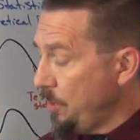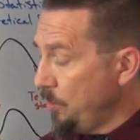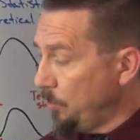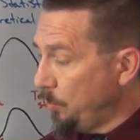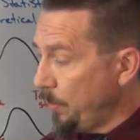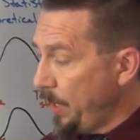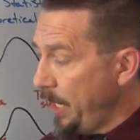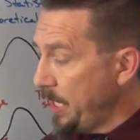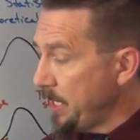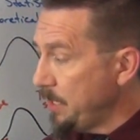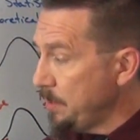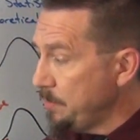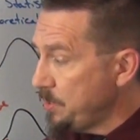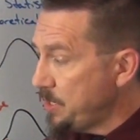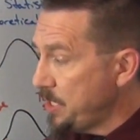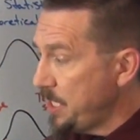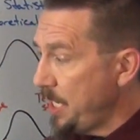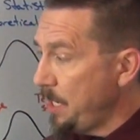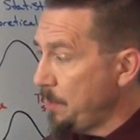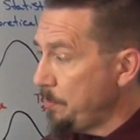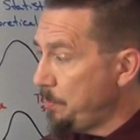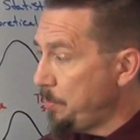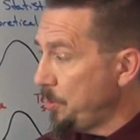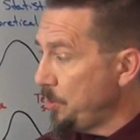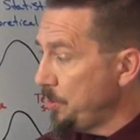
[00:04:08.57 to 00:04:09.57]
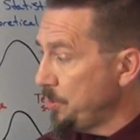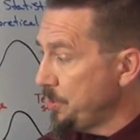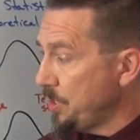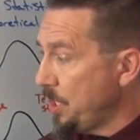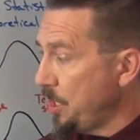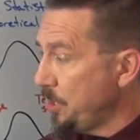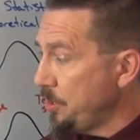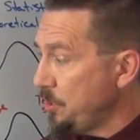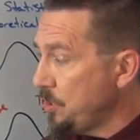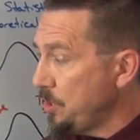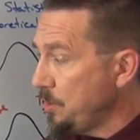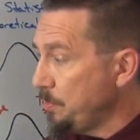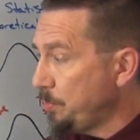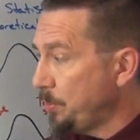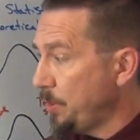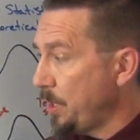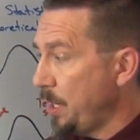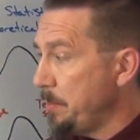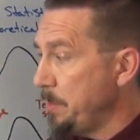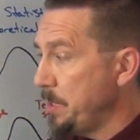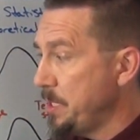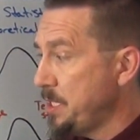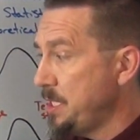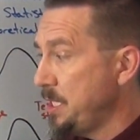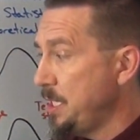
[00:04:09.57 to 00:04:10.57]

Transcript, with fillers: random samples under the premise